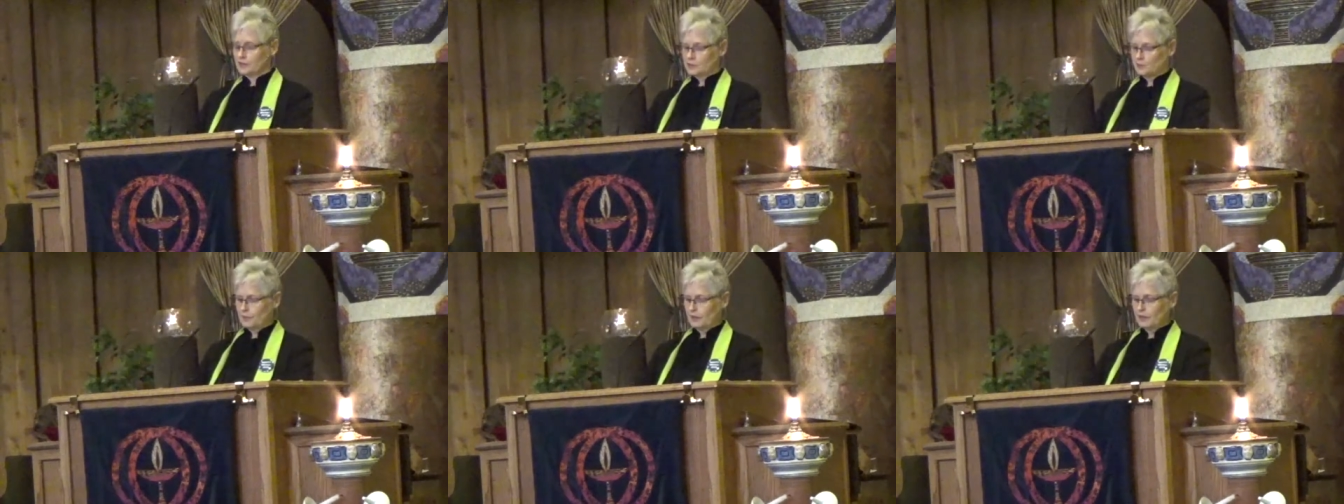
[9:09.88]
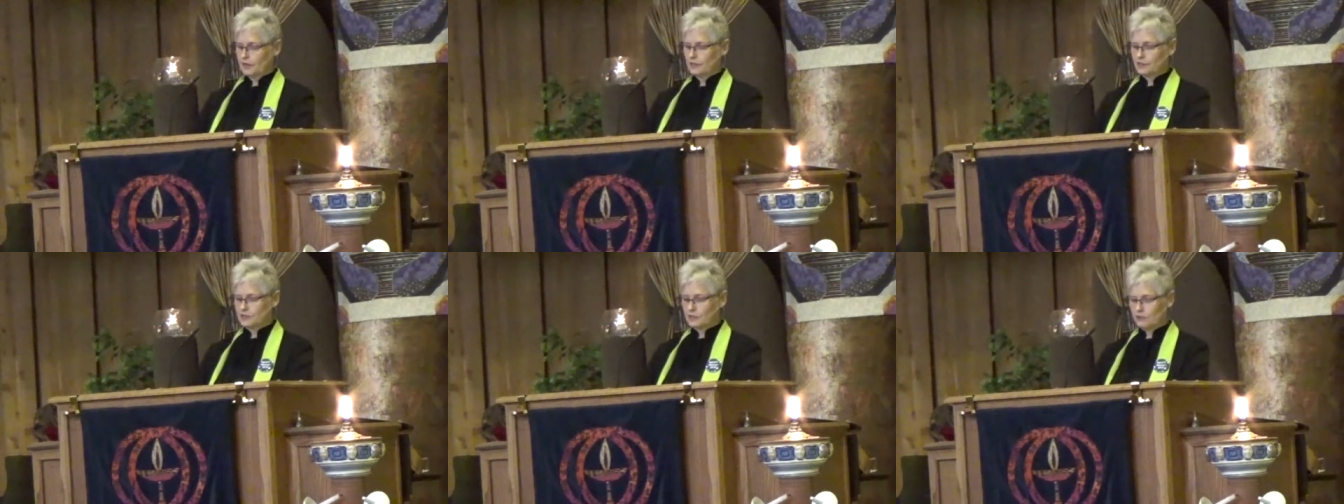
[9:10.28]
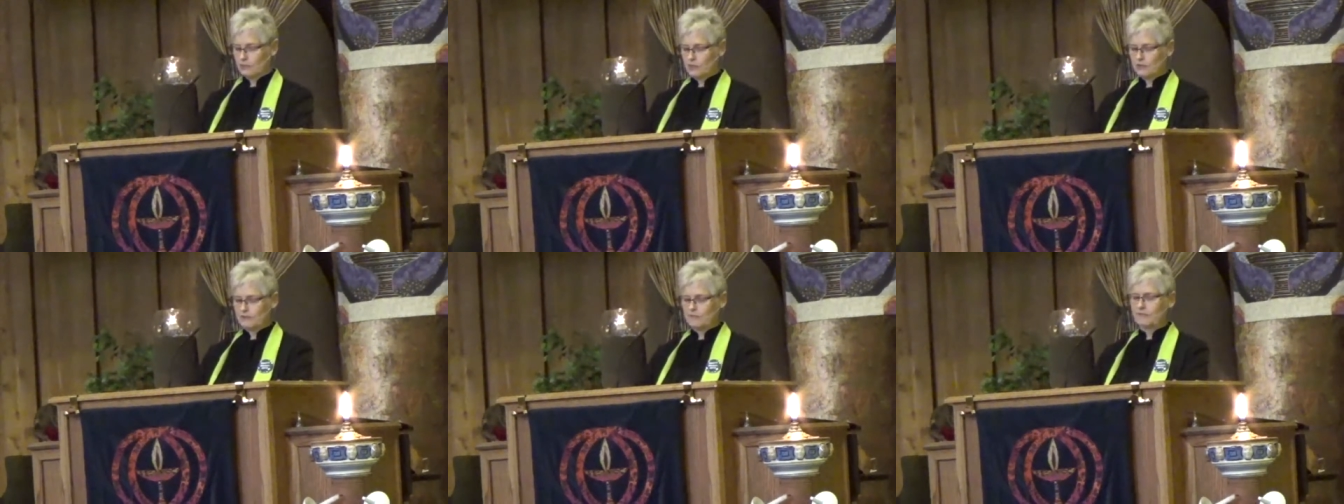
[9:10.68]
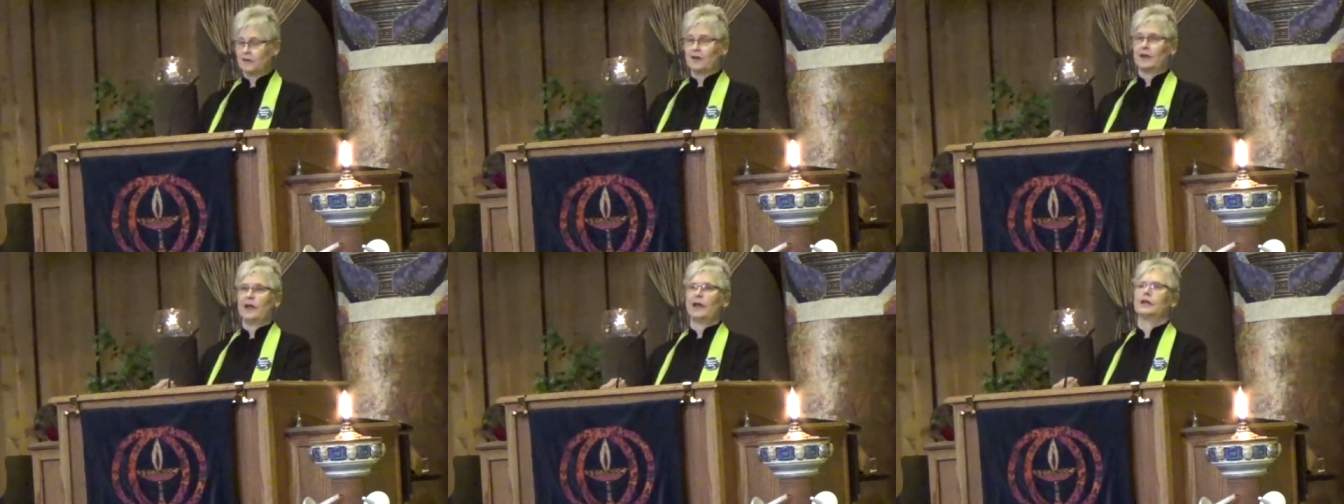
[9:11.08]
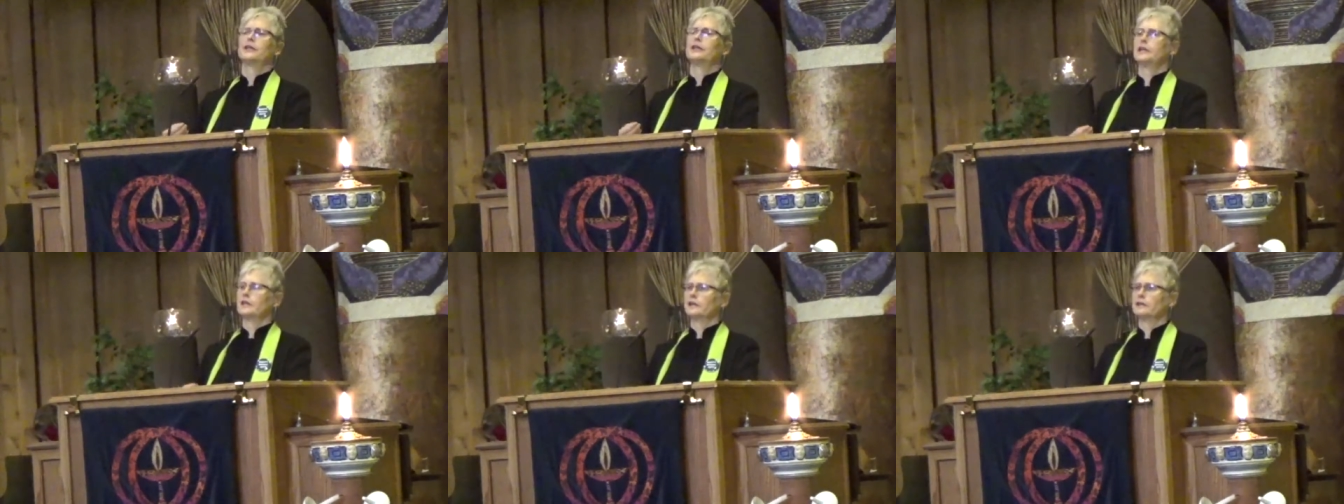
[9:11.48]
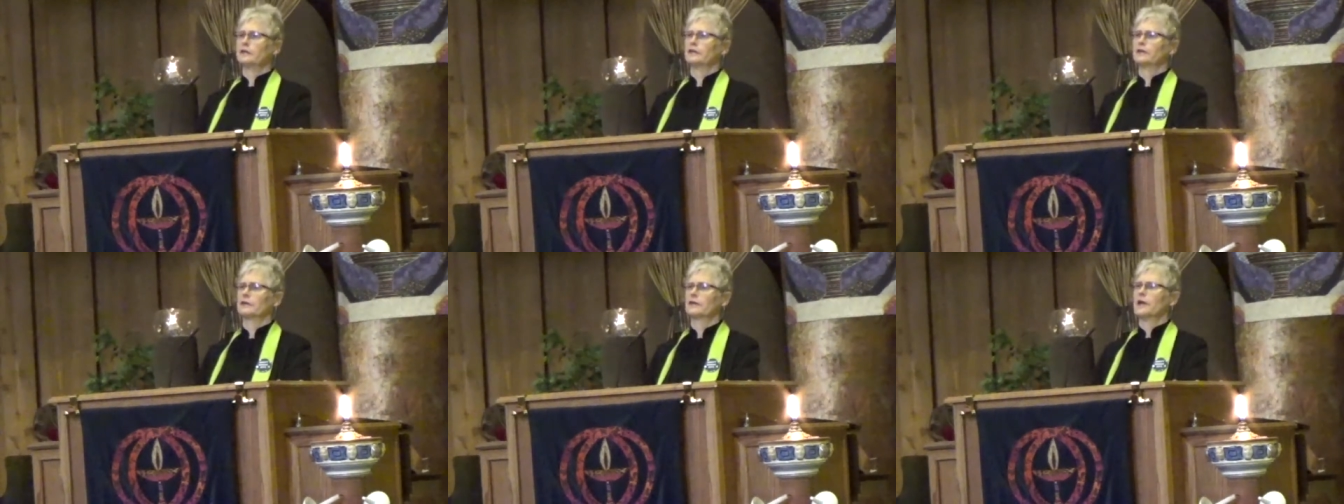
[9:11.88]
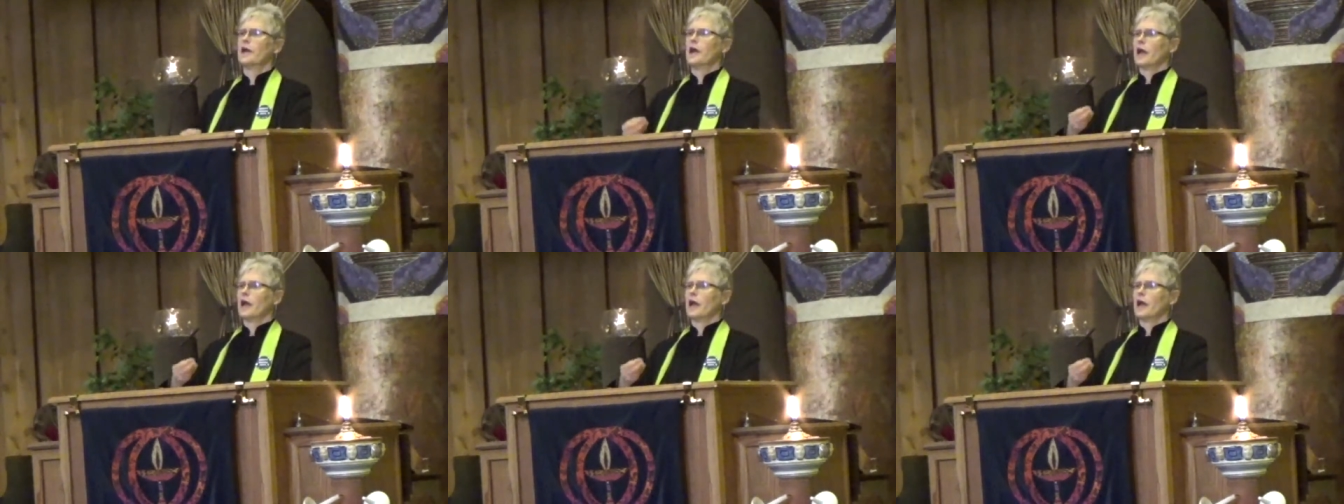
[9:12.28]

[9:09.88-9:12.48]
experience grief and healing,